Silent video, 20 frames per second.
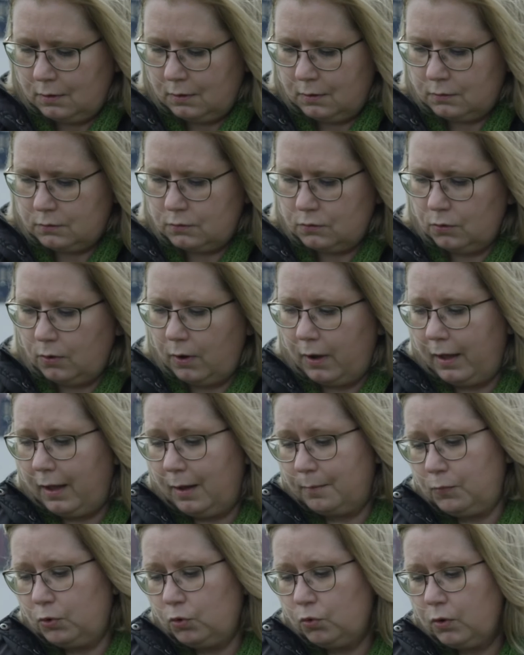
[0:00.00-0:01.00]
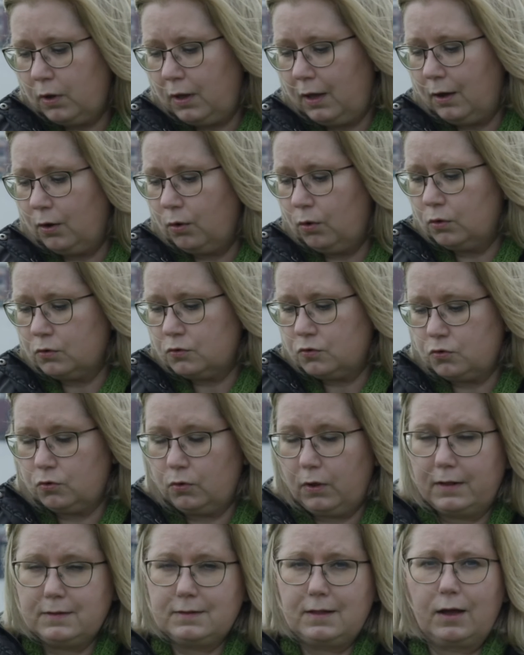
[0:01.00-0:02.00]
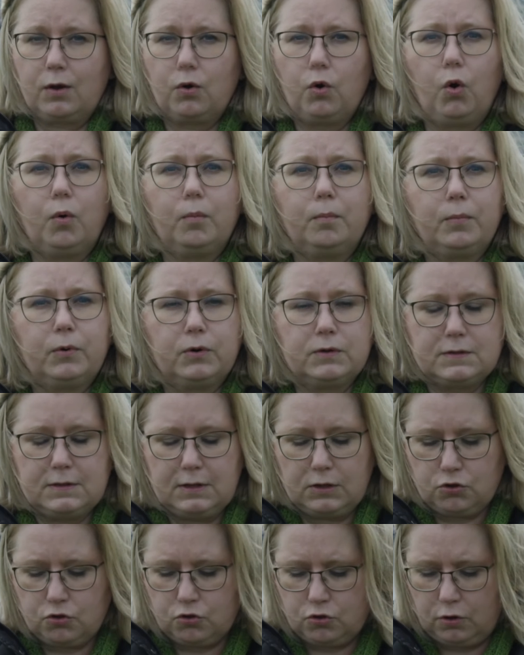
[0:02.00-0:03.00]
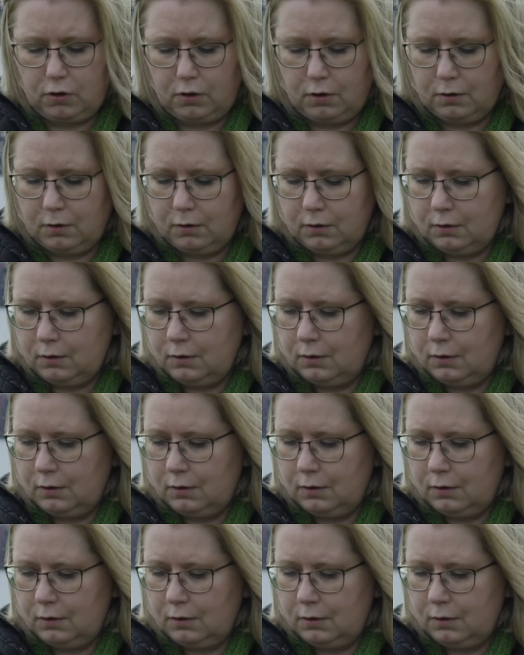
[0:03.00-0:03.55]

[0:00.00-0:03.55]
So I am looking also as a composition